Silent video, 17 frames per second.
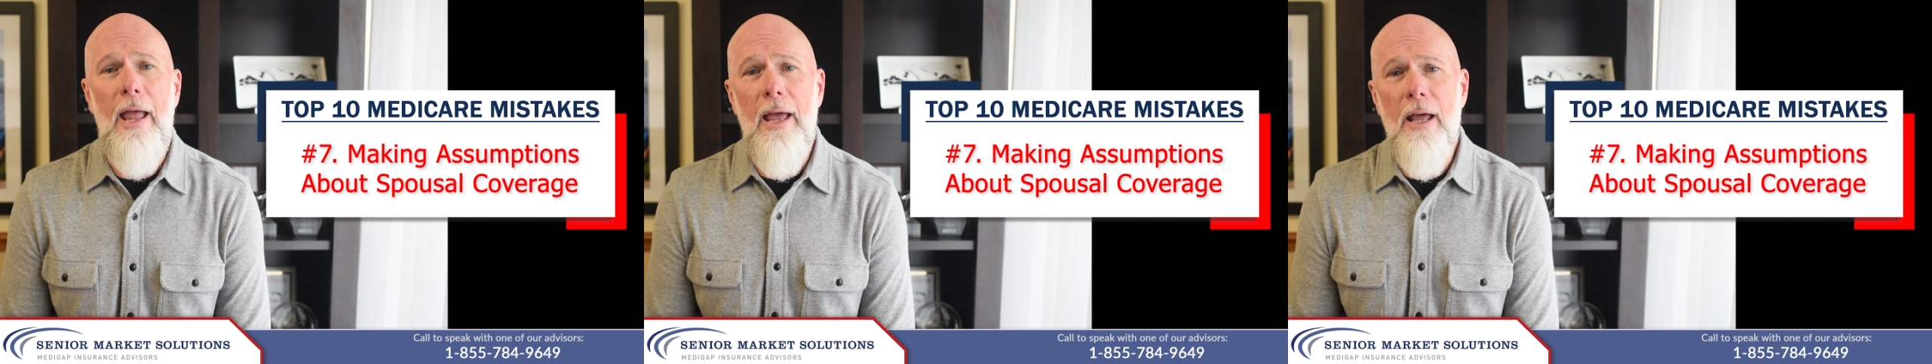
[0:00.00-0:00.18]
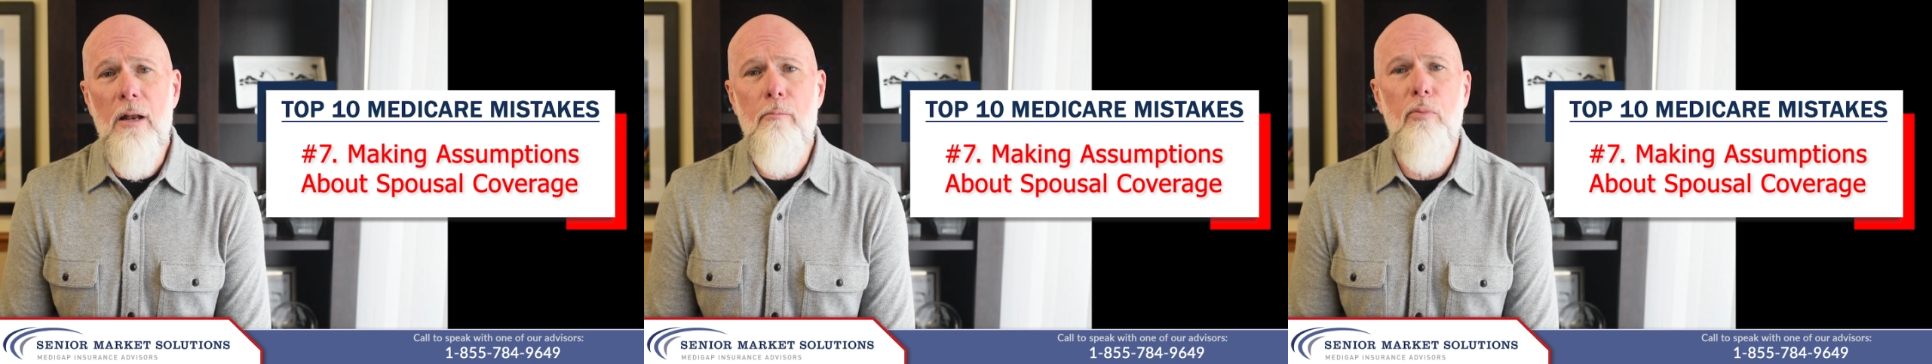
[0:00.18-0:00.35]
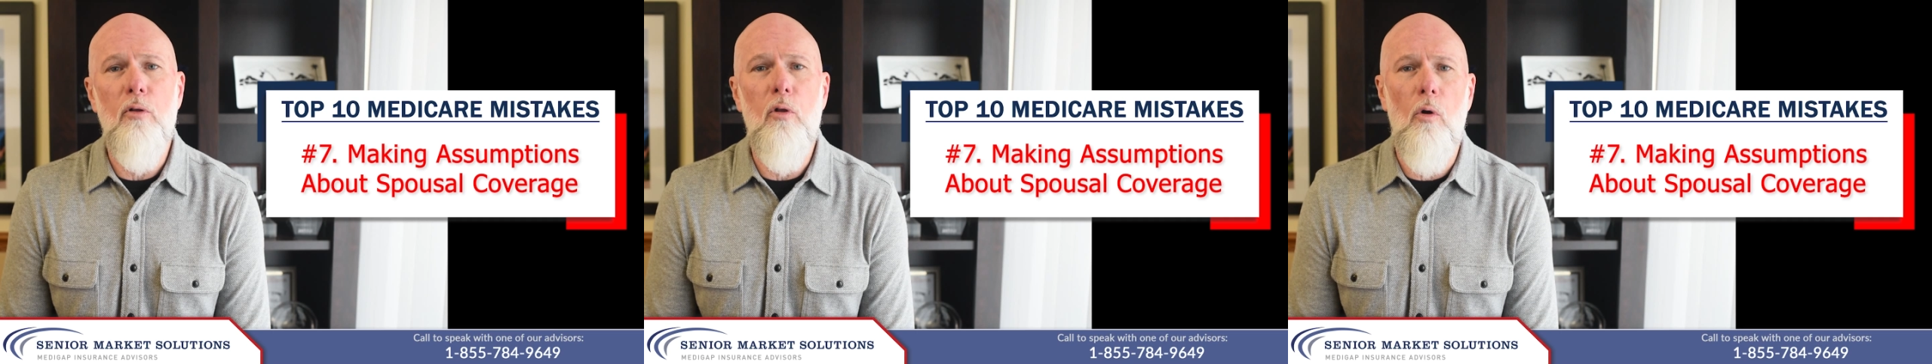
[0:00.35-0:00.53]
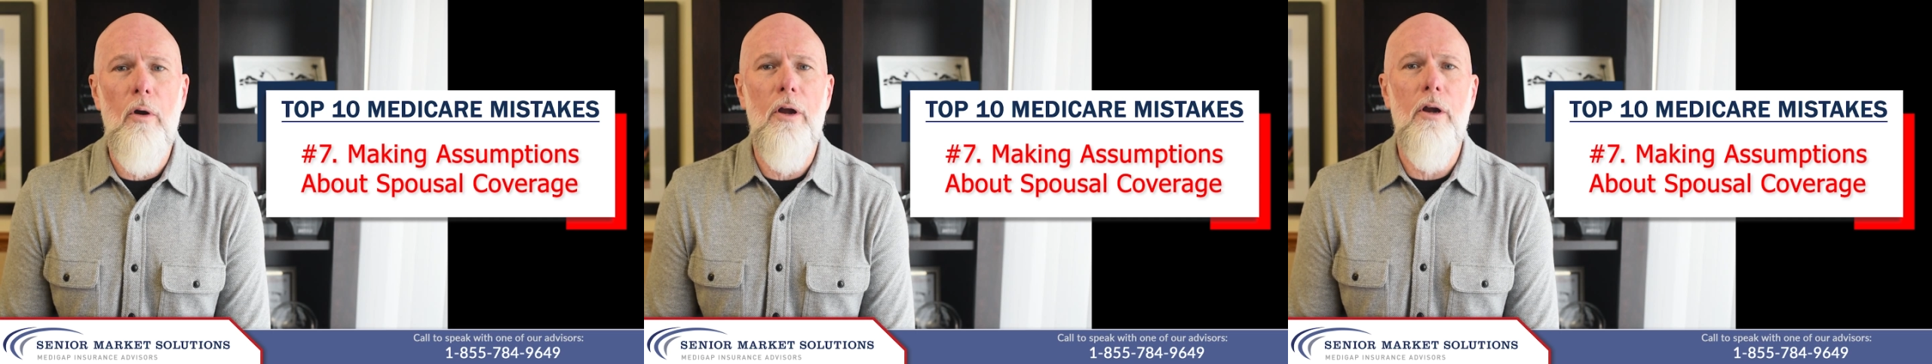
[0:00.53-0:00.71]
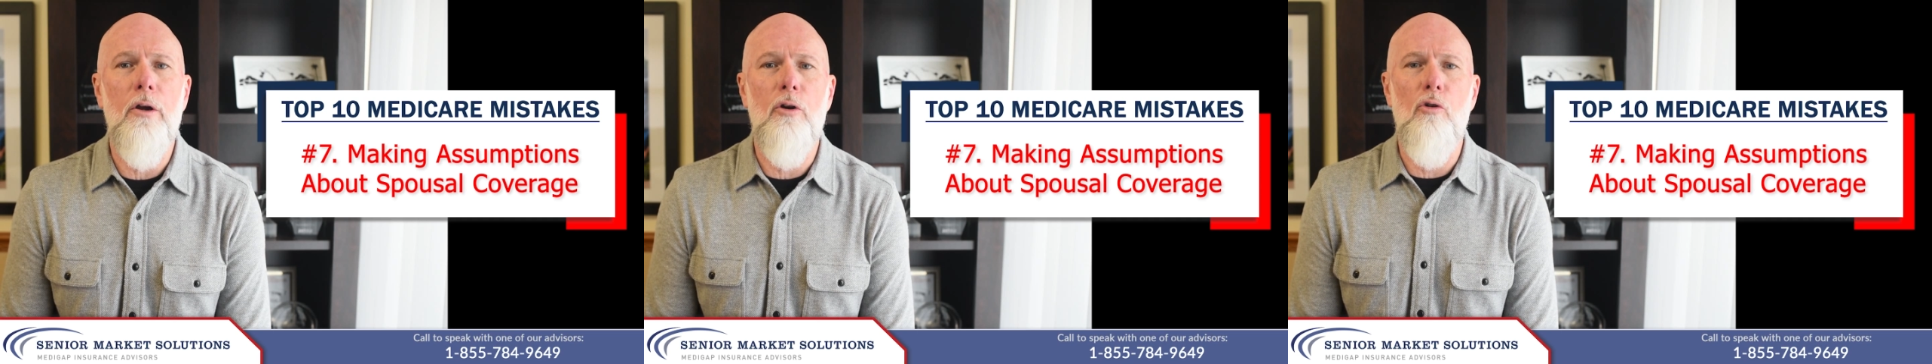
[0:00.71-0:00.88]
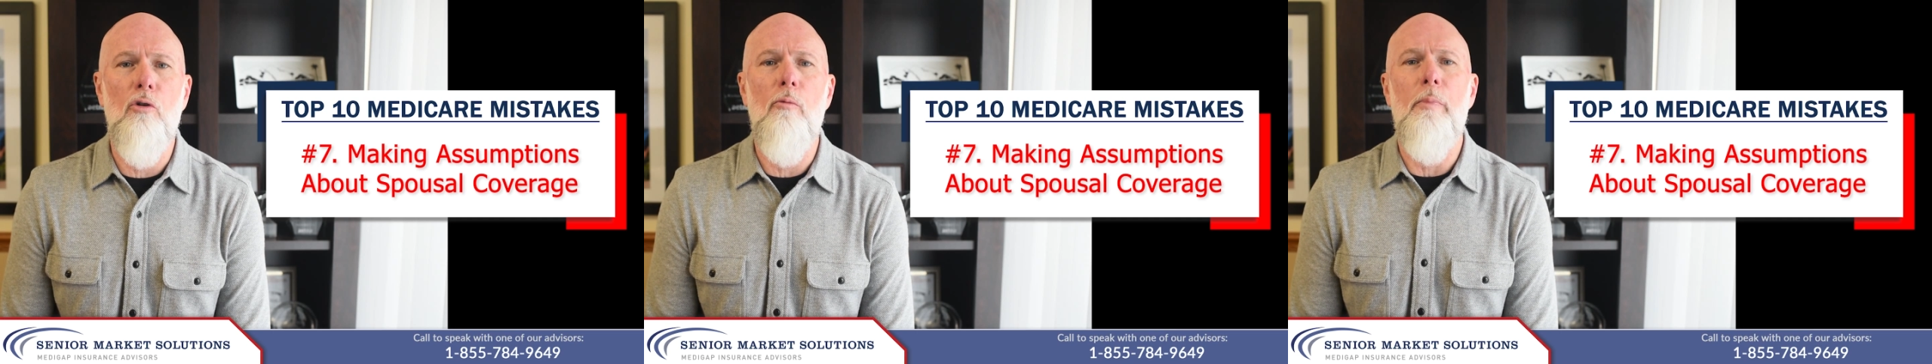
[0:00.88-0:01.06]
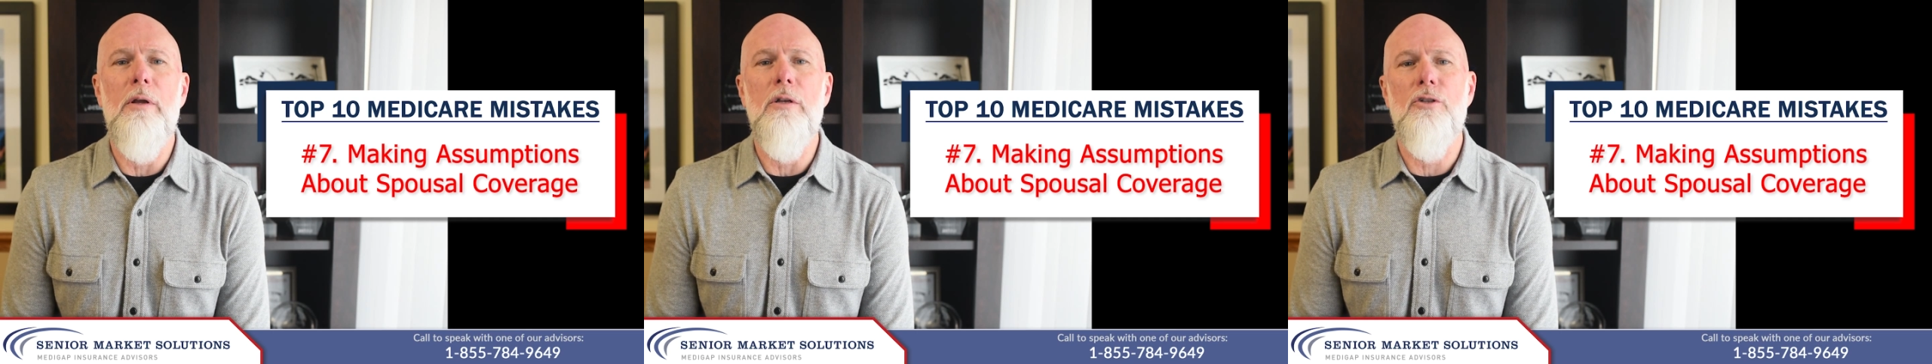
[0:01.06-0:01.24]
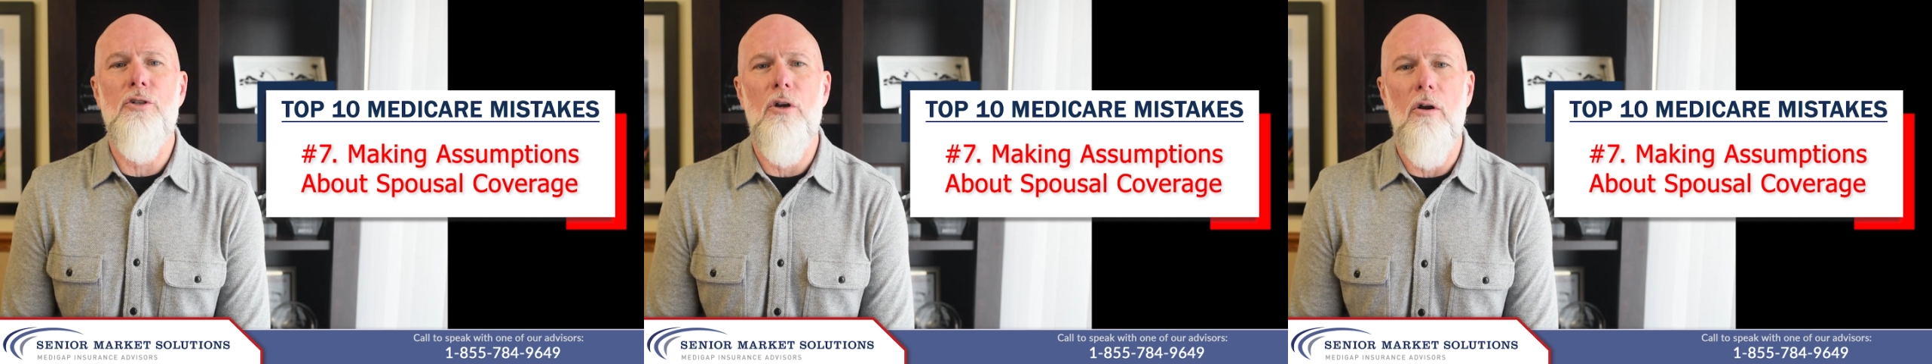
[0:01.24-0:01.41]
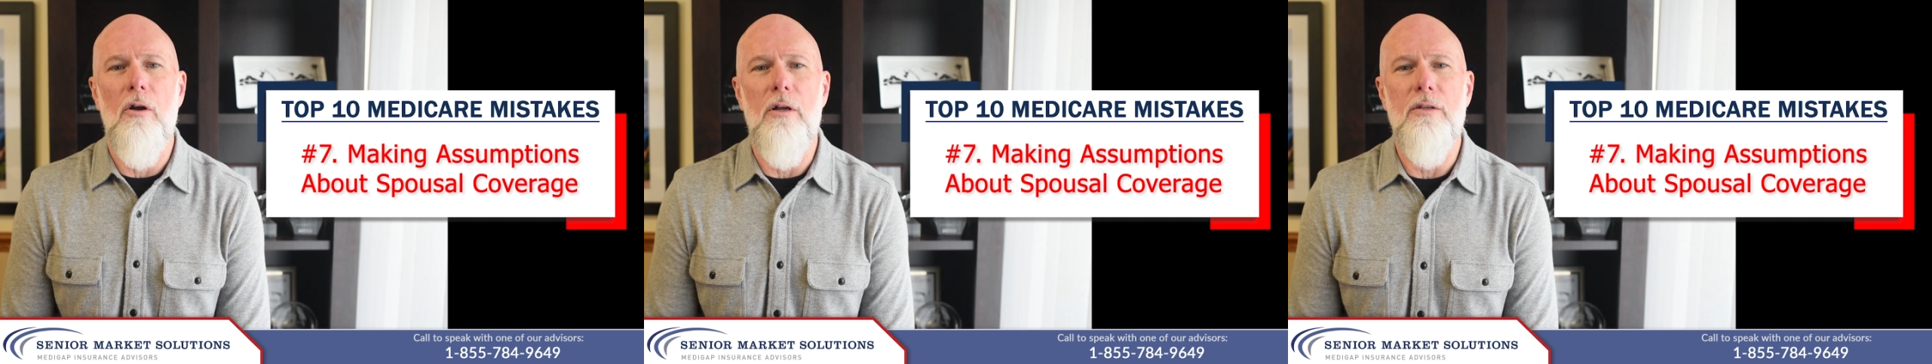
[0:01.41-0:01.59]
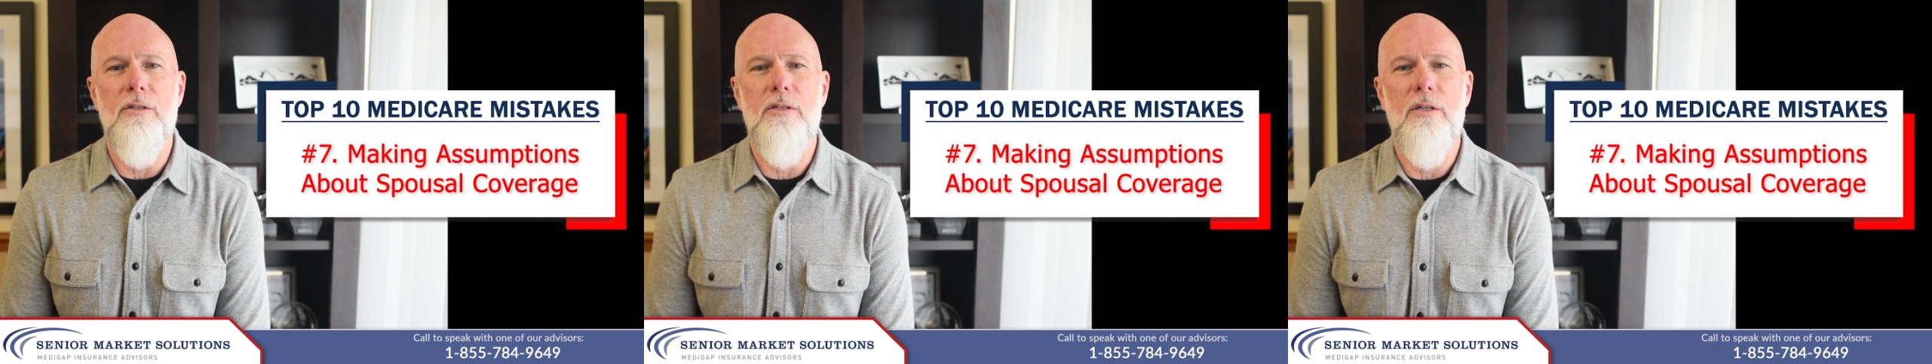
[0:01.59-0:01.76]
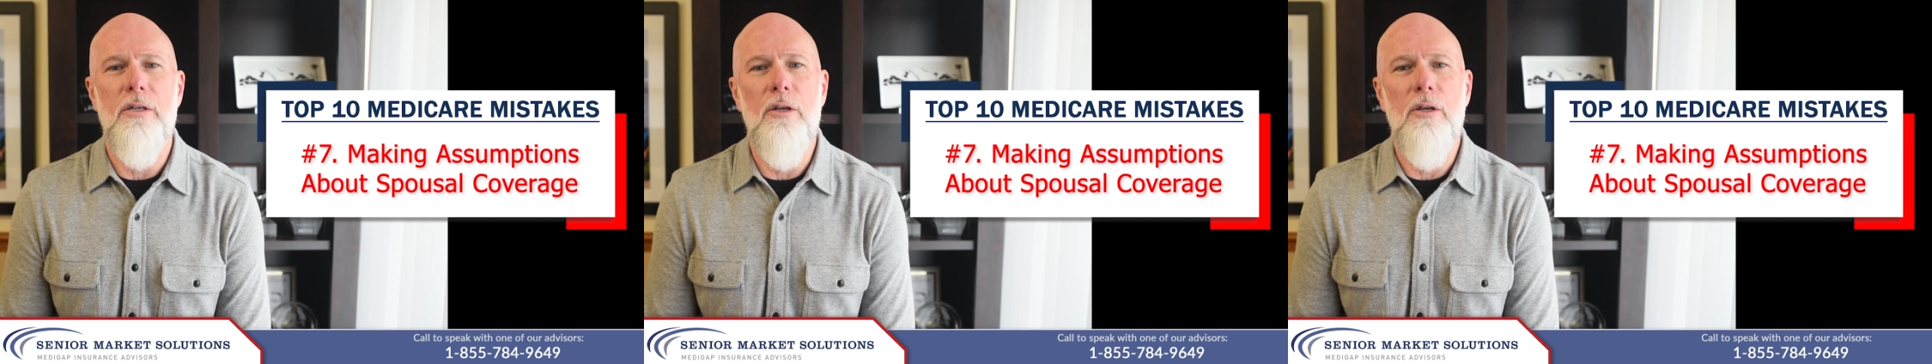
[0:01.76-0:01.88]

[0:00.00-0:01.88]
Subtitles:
and employer group insurance.